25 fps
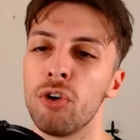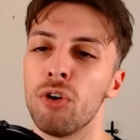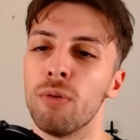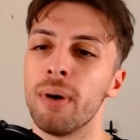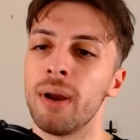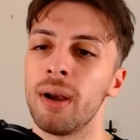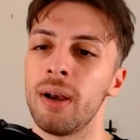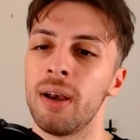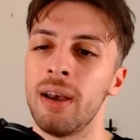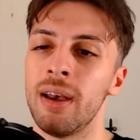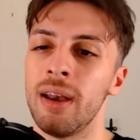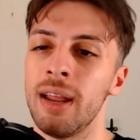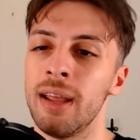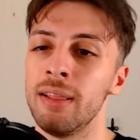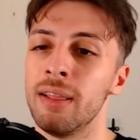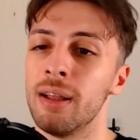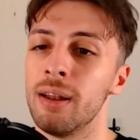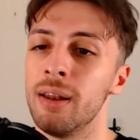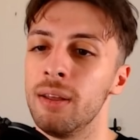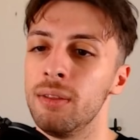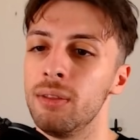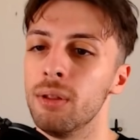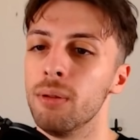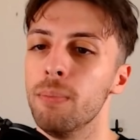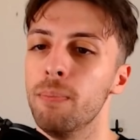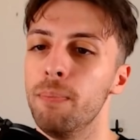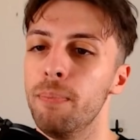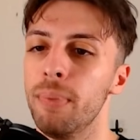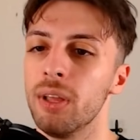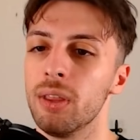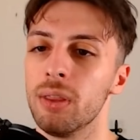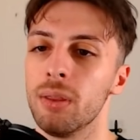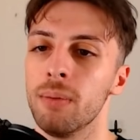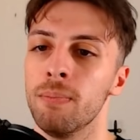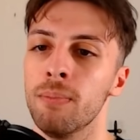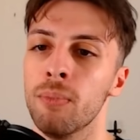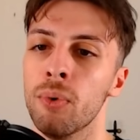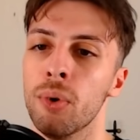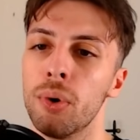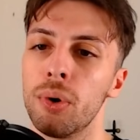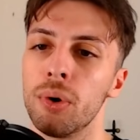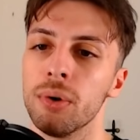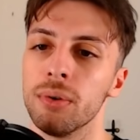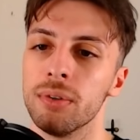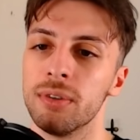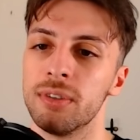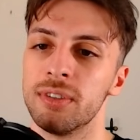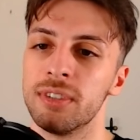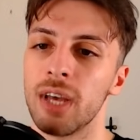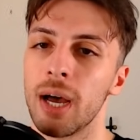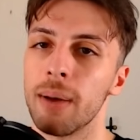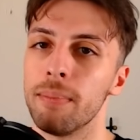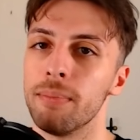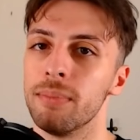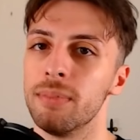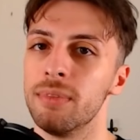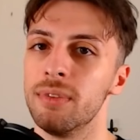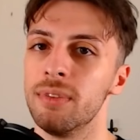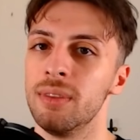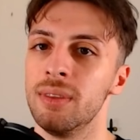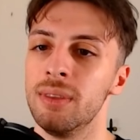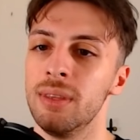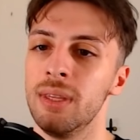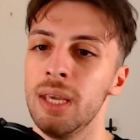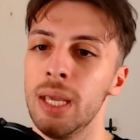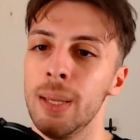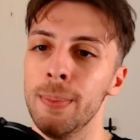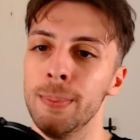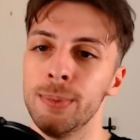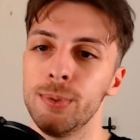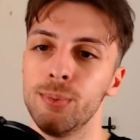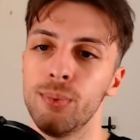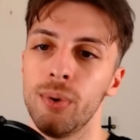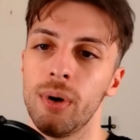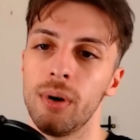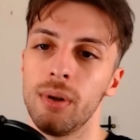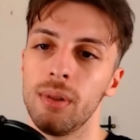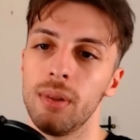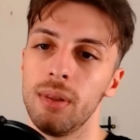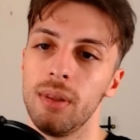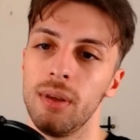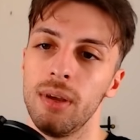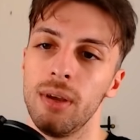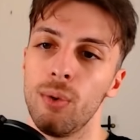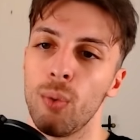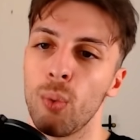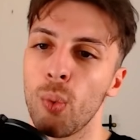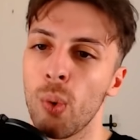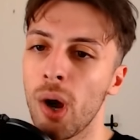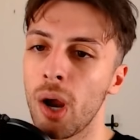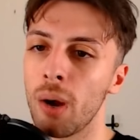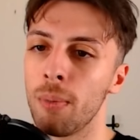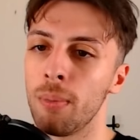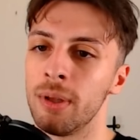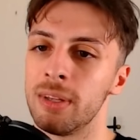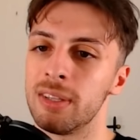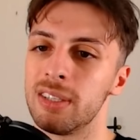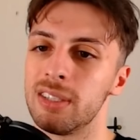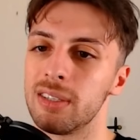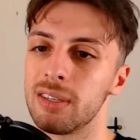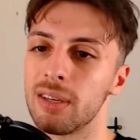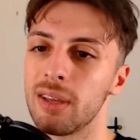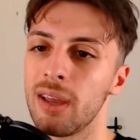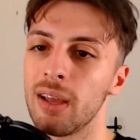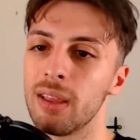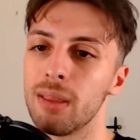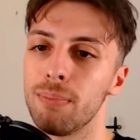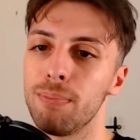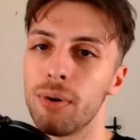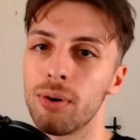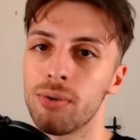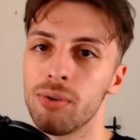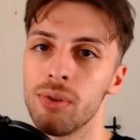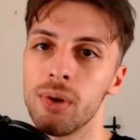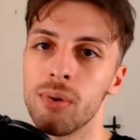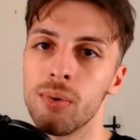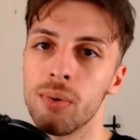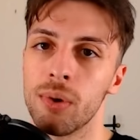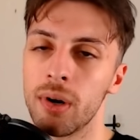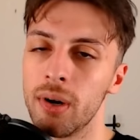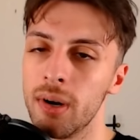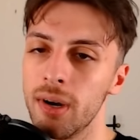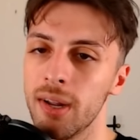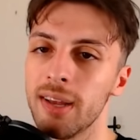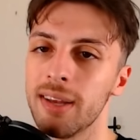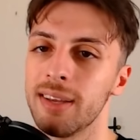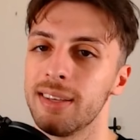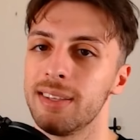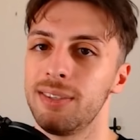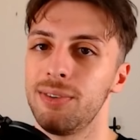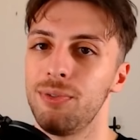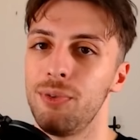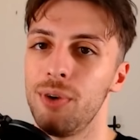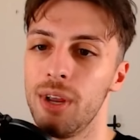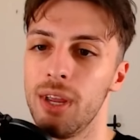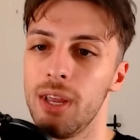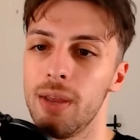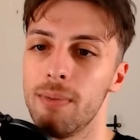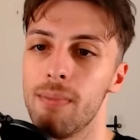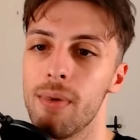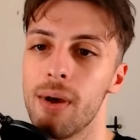you might need a little bit more on some teams where the requirements get particularly extreme.